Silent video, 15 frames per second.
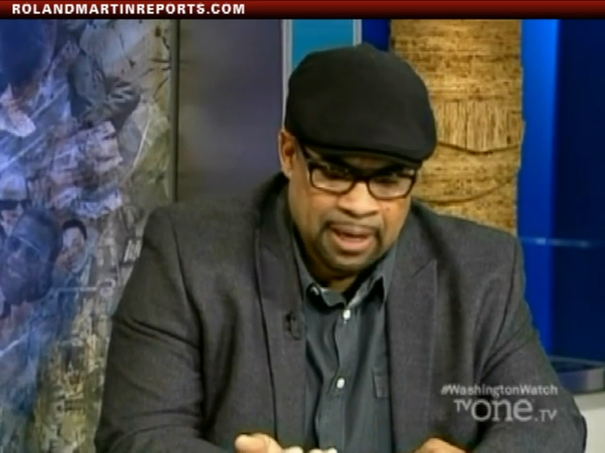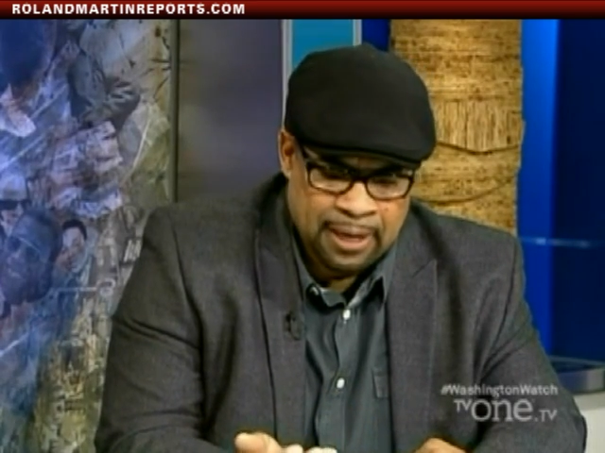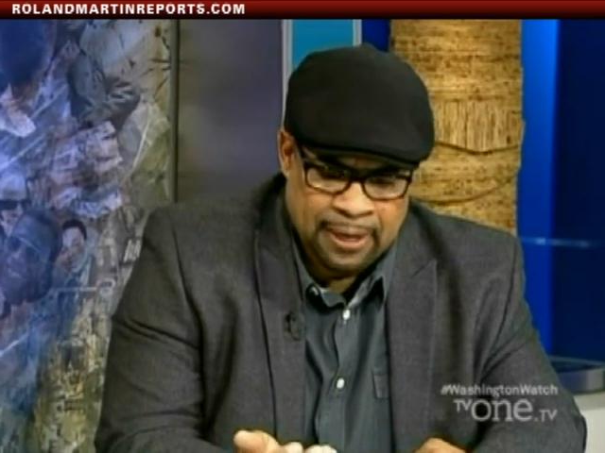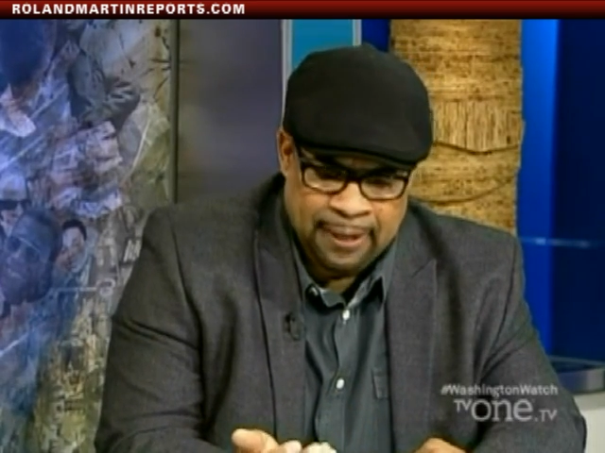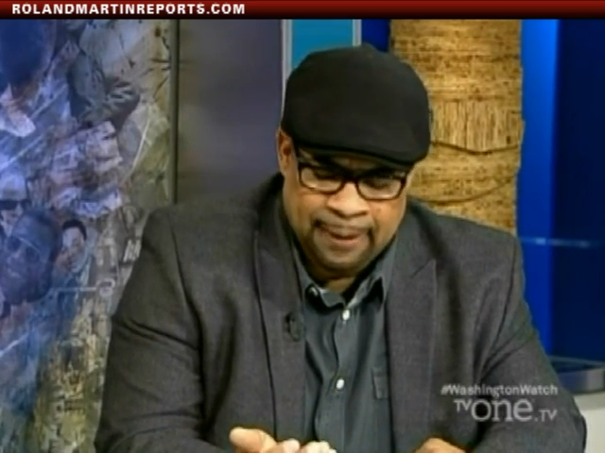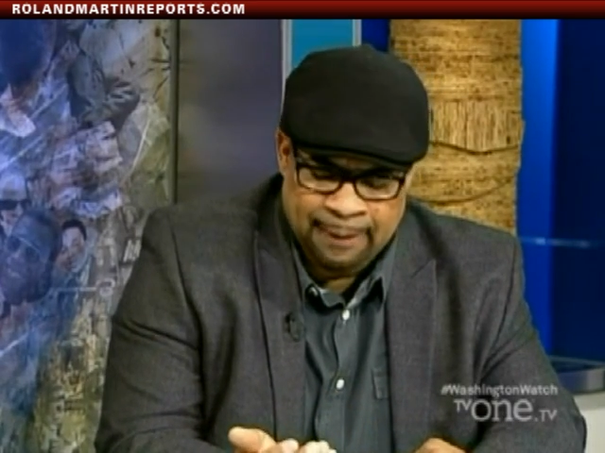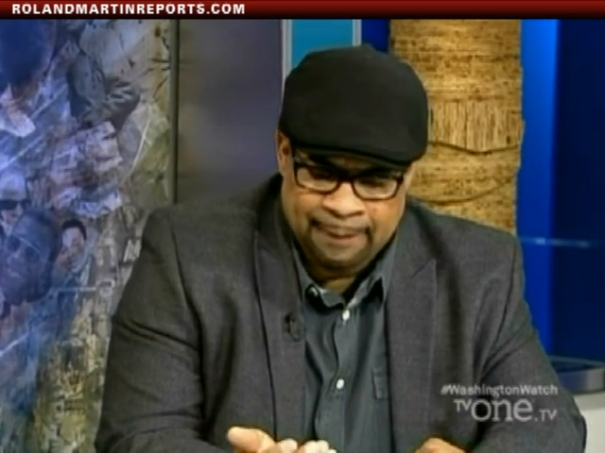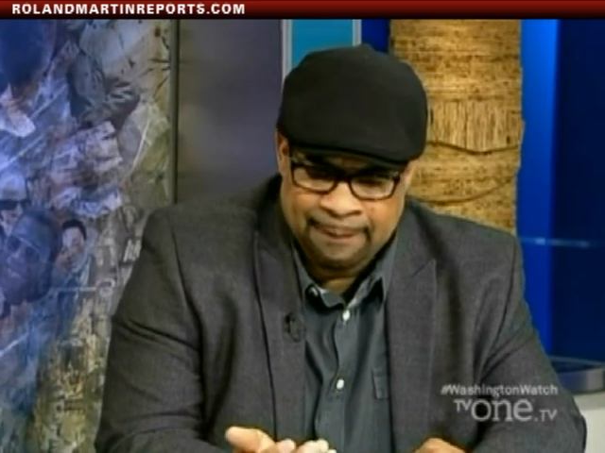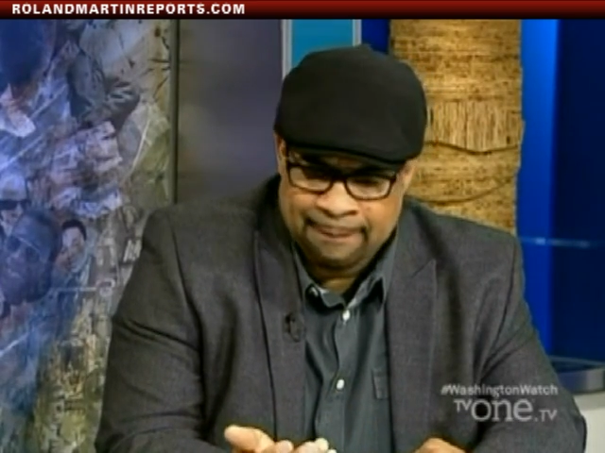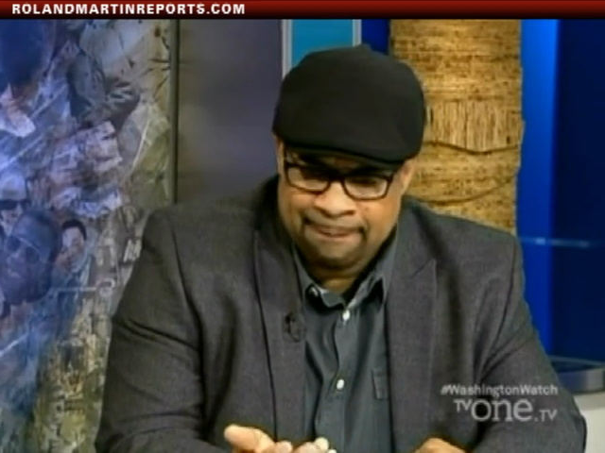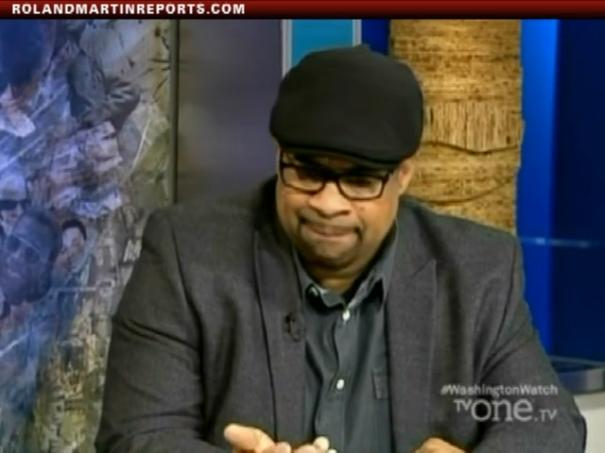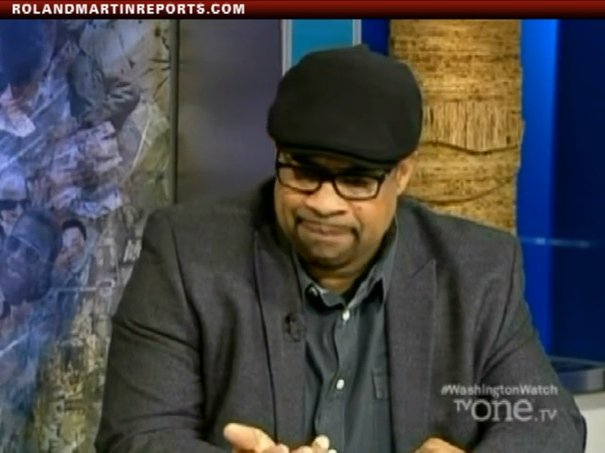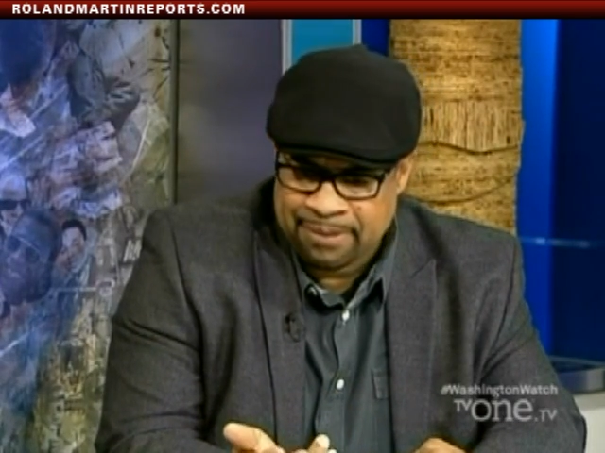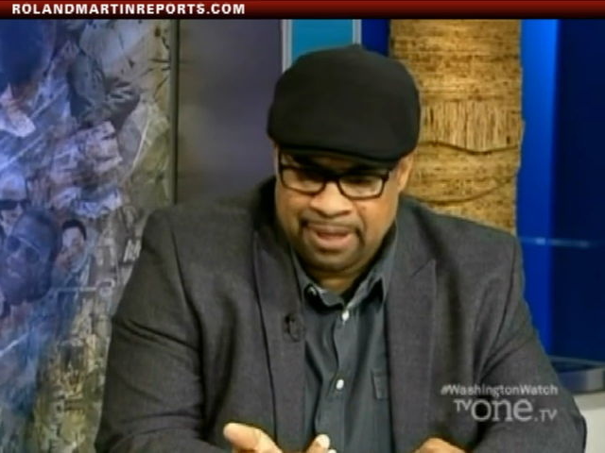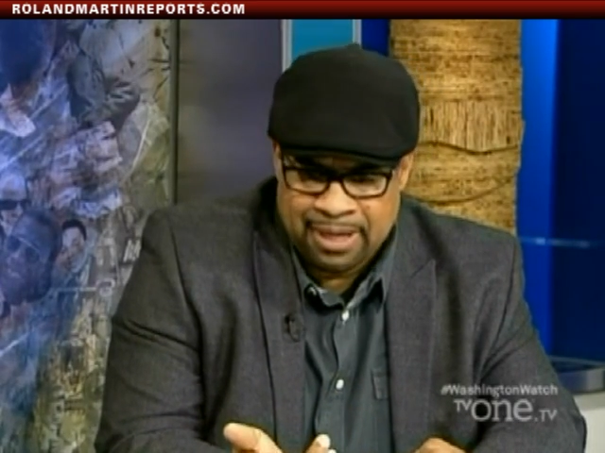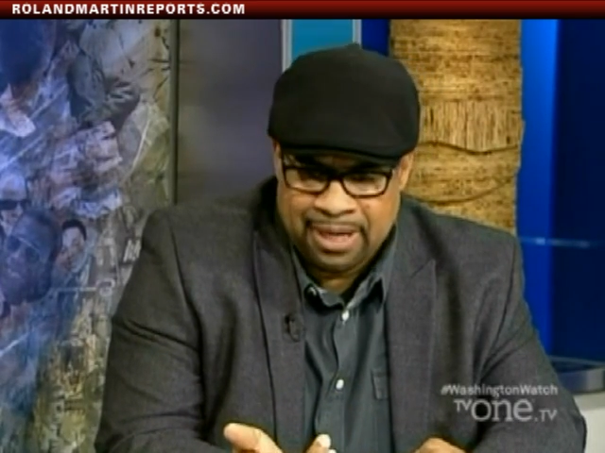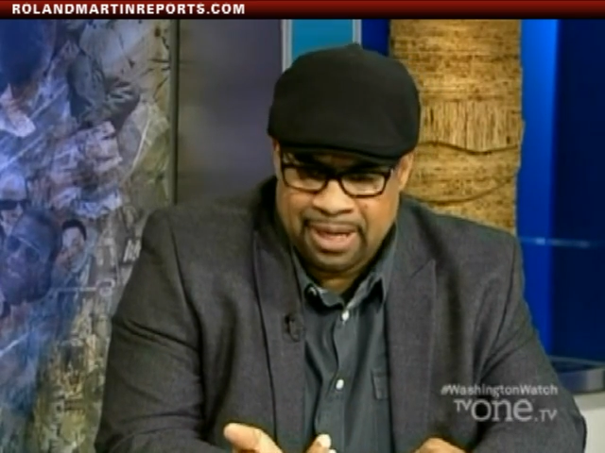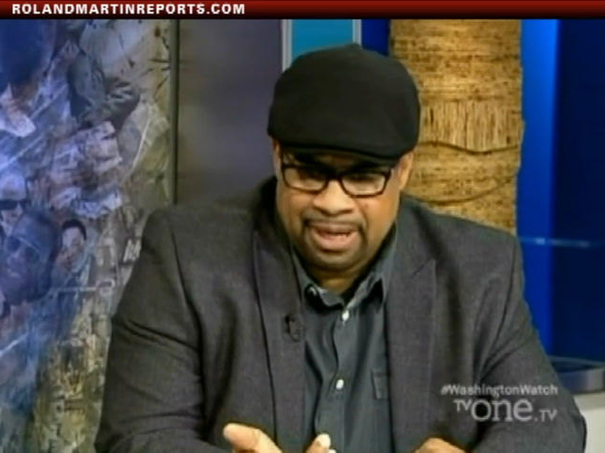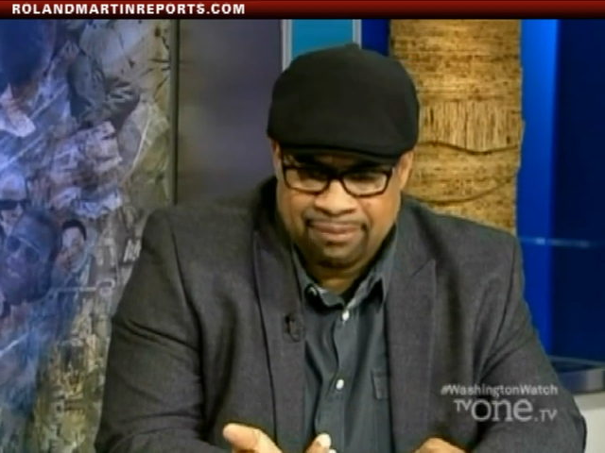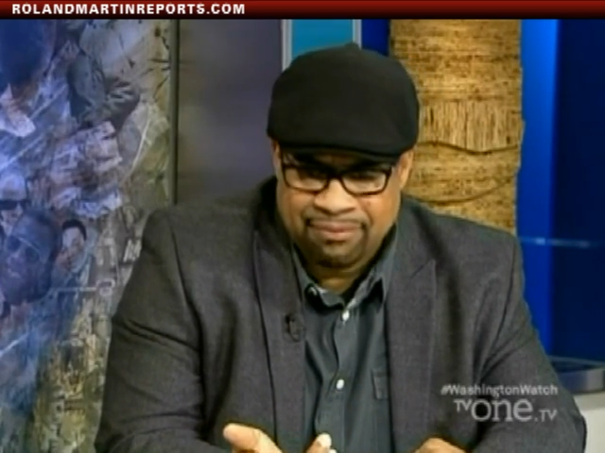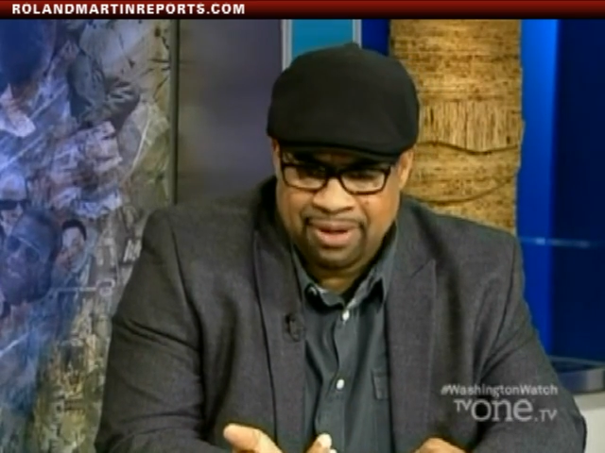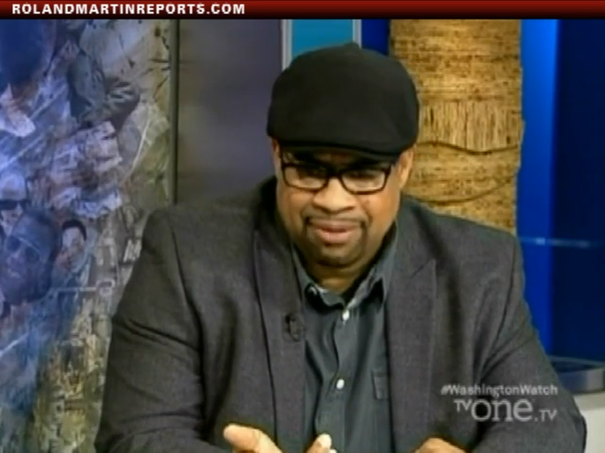Um, I,